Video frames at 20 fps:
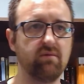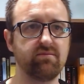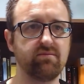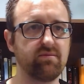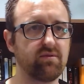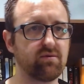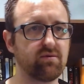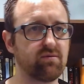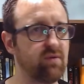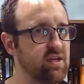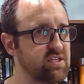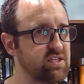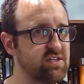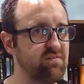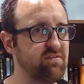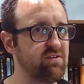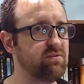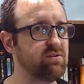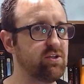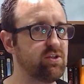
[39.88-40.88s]
Um, the
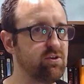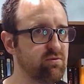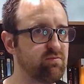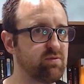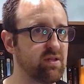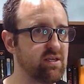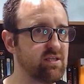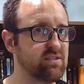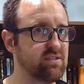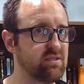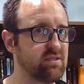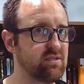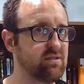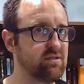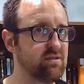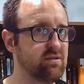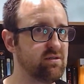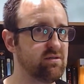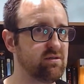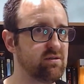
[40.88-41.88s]
rest of you too,
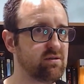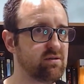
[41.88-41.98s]
please.